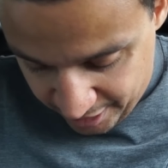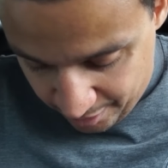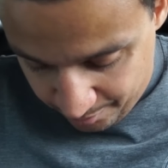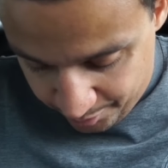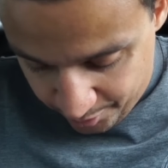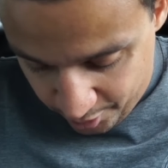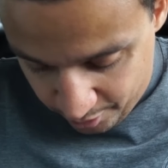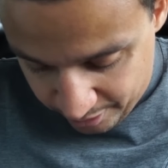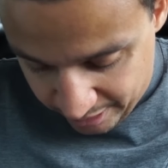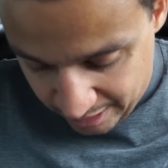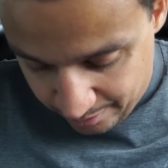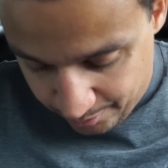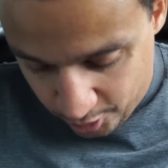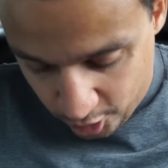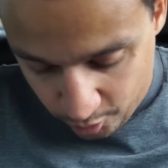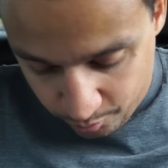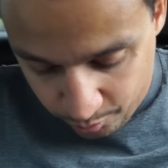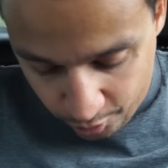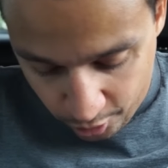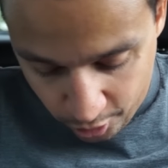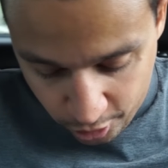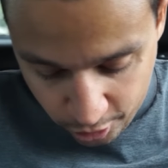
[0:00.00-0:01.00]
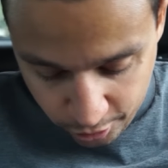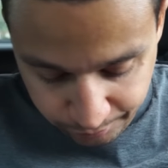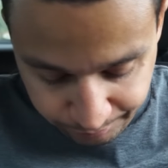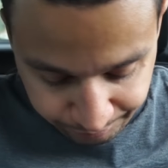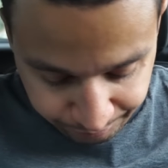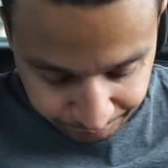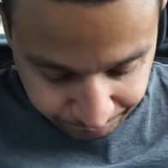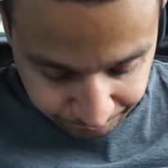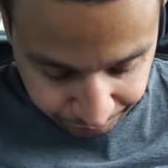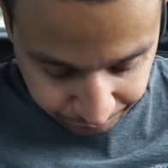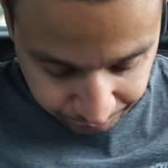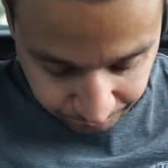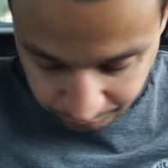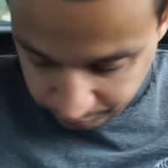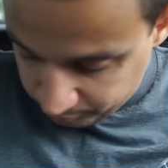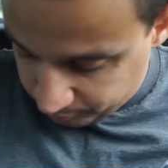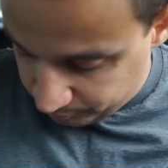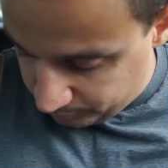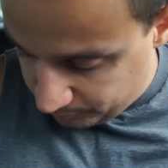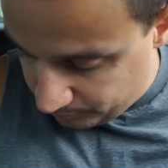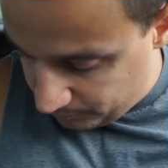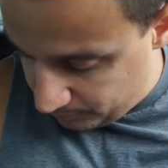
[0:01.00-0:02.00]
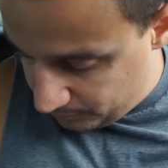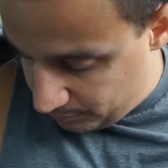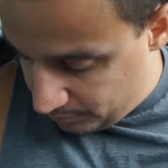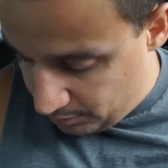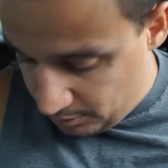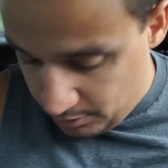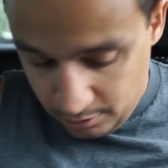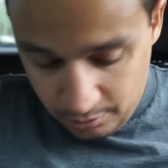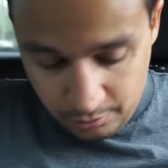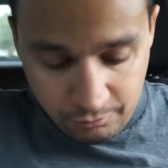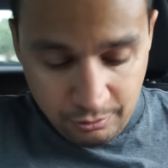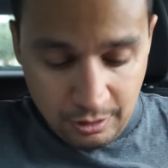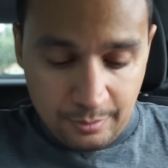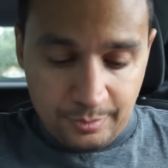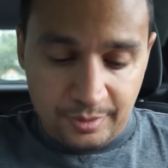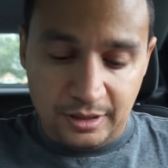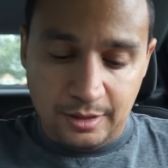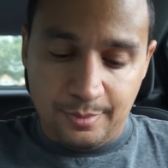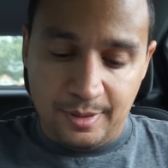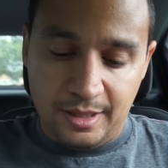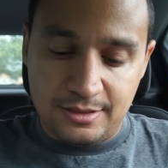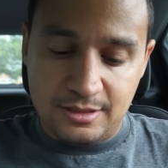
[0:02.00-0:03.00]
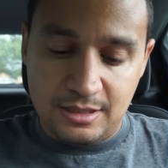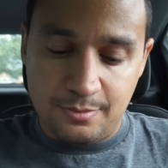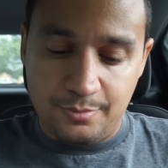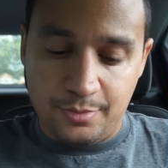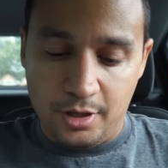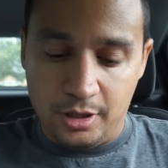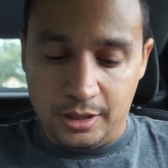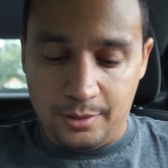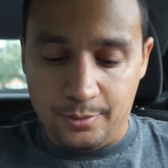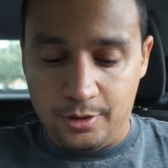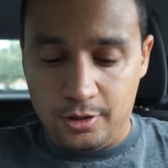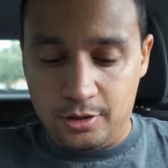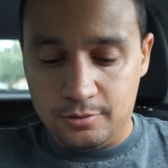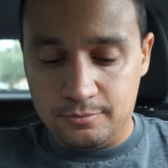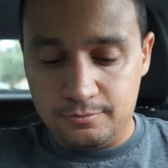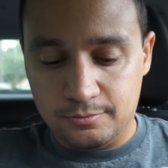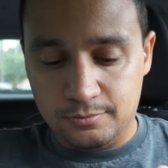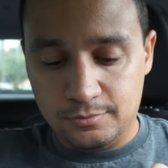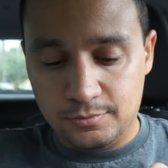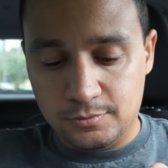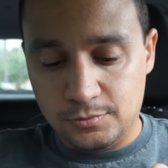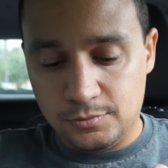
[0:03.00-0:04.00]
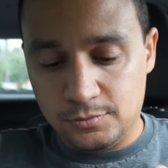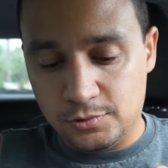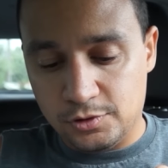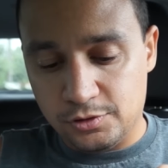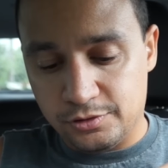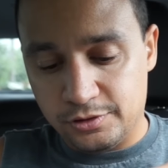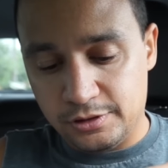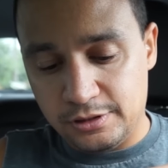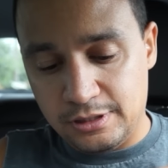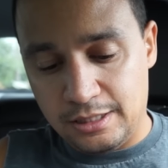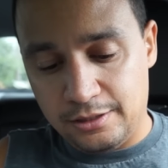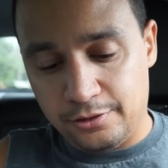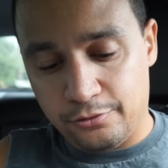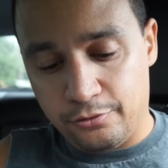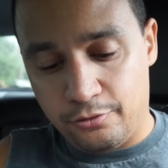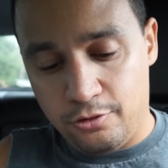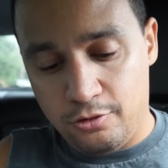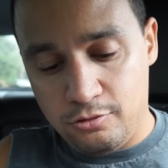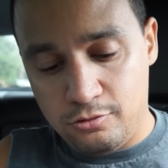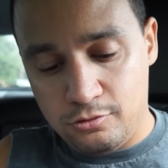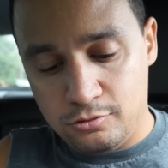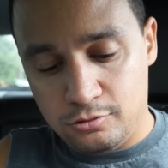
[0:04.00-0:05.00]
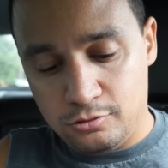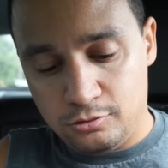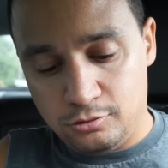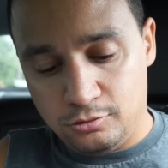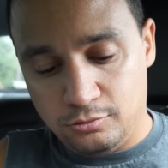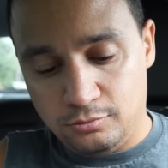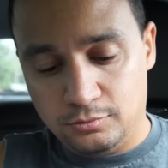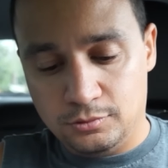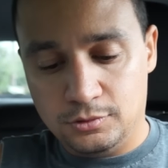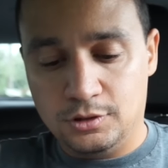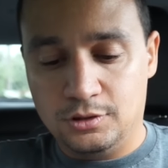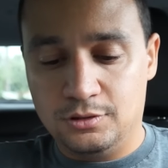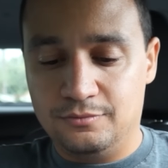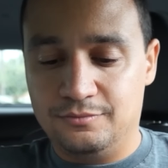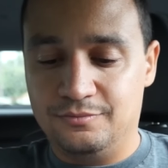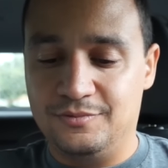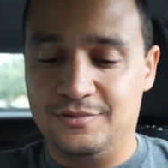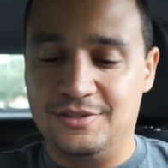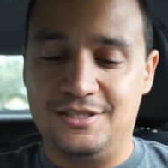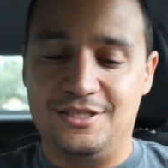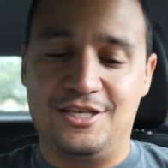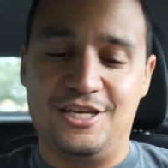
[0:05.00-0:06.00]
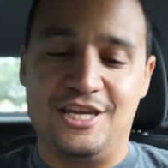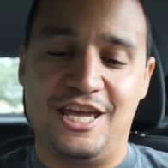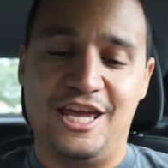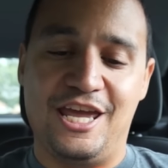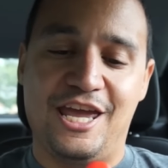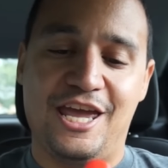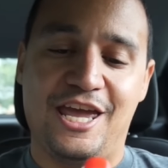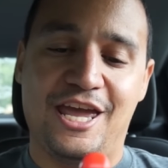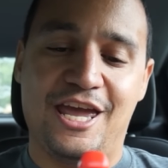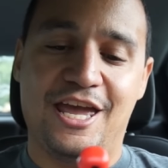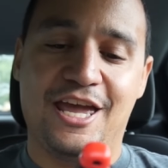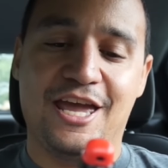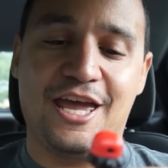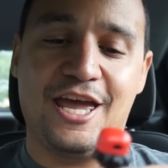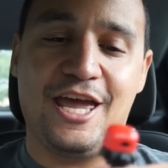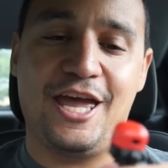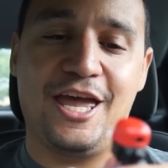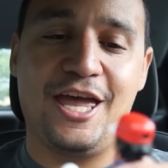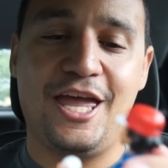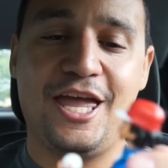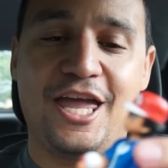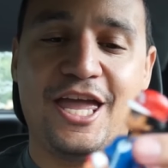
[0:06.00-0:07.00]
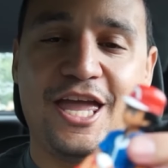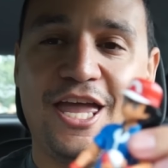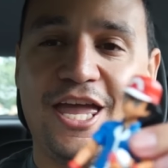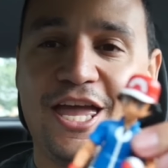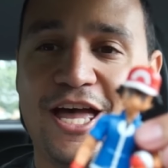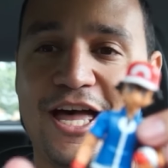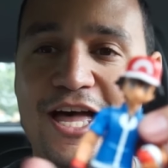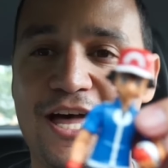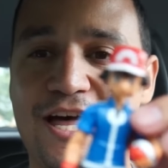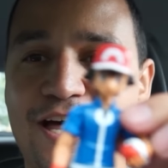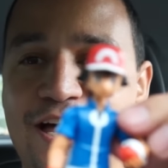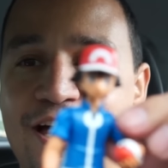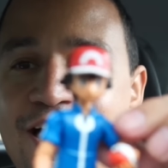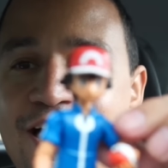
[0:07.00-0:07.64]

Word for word: that Pokeball, bro. Crappily painted Pokeball. Goes in that little hole yeah,